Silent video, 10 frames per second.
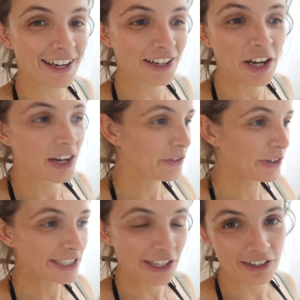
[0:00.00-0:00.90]
Like,
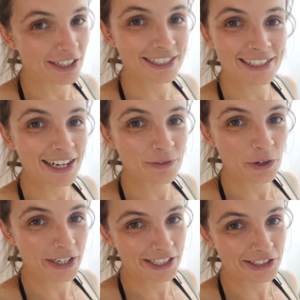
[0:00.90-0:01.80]
we don't understand
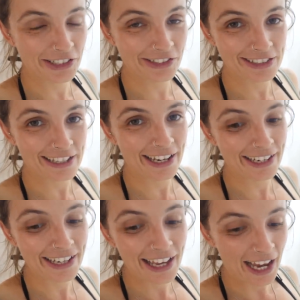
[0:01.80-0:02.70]
what each other are
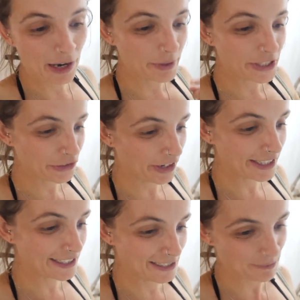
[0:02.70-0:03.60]
saying, and we
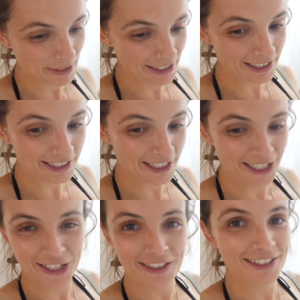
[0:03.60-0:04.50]
try to speak
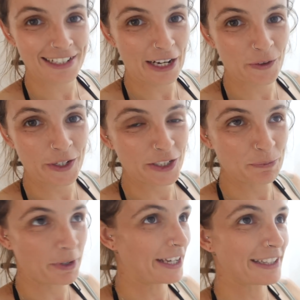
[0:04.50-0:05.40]
each other's
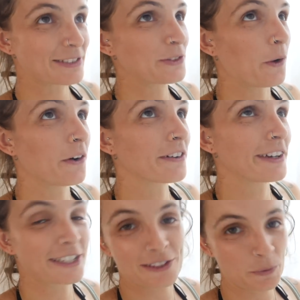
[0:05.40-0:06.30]
language, but it's not,
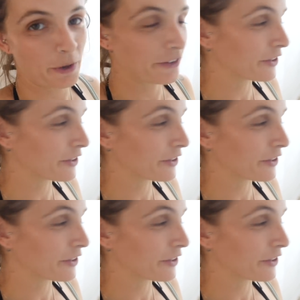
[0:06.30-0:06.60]
it doesn't work